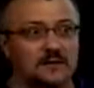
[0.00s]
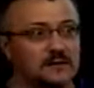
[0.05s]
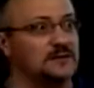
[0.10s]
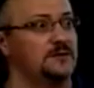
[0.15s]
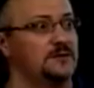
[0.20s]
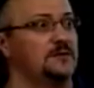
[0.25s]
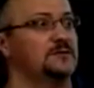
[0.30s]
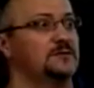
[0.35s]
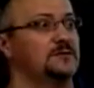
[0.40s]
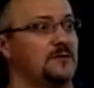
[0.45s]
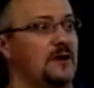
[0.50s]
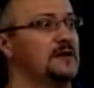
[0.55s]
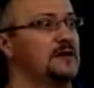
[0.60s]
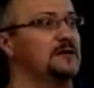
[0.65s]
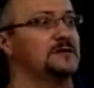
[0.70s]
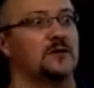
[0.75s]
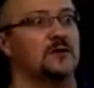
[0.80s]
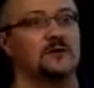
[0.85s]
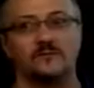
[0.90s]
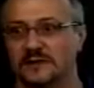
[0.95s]
those
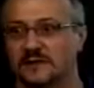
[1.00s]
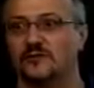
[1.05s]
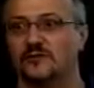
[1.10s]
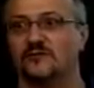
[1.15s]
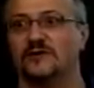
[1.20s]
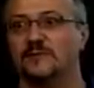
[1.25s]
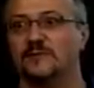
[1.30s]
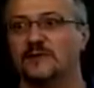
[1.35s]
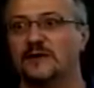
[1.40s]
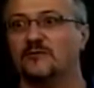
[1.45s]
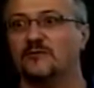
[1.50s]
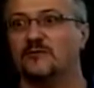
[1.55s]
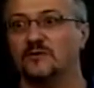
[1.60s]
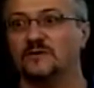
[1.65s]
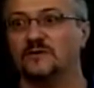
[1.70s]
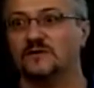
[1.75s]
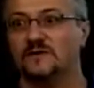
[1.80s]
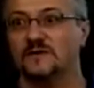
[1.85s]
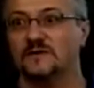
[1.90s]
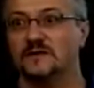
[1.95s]
rhizomes and creeping
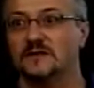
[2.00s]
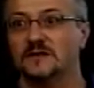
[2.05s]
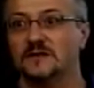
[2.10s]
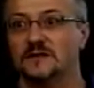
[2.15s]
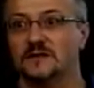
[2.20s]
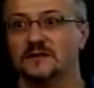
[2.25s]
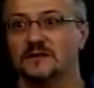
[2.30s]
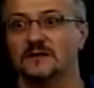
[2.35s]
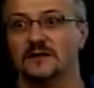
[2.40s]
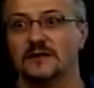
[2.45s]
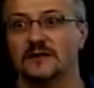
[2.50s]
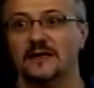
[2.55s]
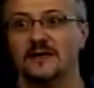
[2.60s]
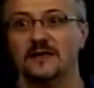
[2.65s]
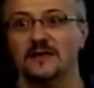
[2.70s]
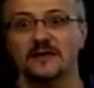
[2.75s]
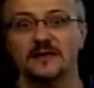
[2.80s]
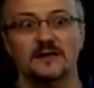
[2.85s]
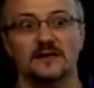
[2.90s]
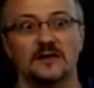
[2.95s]
roots.
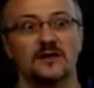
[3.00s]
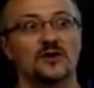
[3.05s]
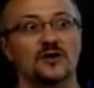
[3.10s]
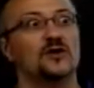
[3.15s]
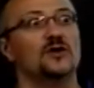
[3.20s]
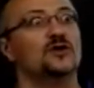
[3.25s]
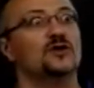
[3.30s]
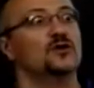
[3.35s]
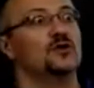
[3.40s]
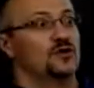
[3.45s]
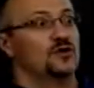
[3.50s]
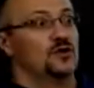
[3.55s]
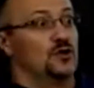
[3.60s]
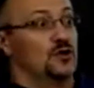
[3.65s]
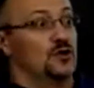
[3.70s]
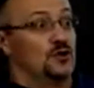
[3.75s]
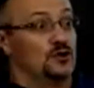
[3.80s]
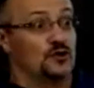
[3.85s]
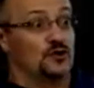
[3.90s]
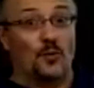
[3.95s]
Okay?
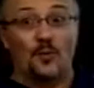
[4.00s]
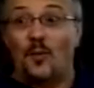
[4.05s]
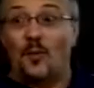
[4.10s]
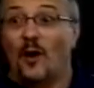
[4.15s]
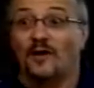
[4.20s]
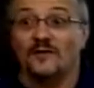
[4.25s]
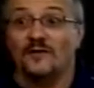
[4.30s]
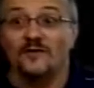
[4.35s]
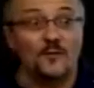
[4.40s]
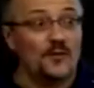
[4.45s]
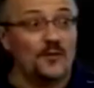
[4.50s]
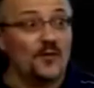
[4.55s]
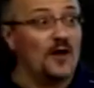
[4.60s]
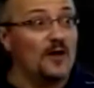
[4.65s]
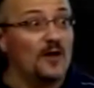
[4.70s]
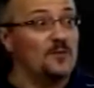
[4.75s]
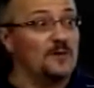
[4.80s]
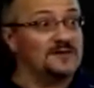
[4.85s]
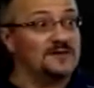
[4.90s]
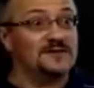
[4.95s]
So part of the
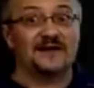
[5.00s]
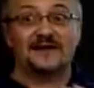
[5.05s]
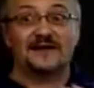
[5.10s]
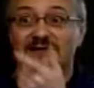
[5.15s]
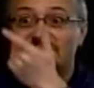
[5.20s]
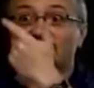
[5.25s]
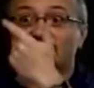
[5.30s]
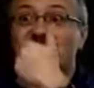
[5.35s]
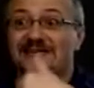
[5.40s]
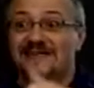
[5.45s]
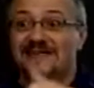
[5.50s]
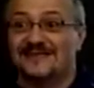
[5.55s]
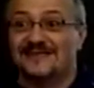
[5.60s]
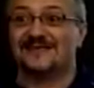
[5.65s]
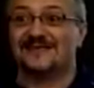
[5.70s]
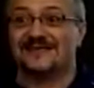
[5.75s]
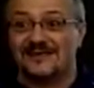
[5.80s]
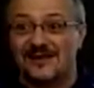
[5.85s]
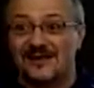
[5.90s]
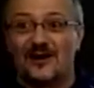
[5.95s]
problem is that you need
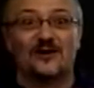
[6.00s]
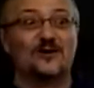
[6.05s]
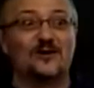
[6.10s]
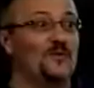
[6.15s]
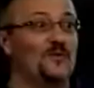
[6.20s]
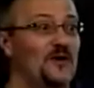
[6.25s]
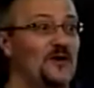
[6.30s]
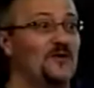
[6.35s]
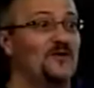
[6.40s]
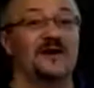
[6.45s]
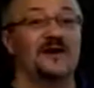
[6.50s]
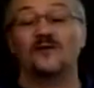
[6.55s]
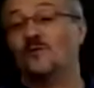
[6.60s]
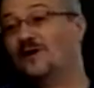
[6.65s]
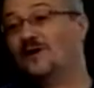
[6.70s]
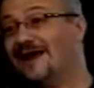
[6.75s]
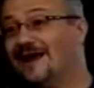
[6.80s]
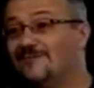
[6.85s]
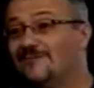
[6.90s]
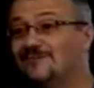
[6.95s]
this longer period. And what
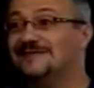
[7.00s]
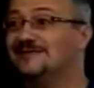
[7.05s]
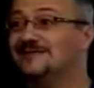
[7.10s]
happens is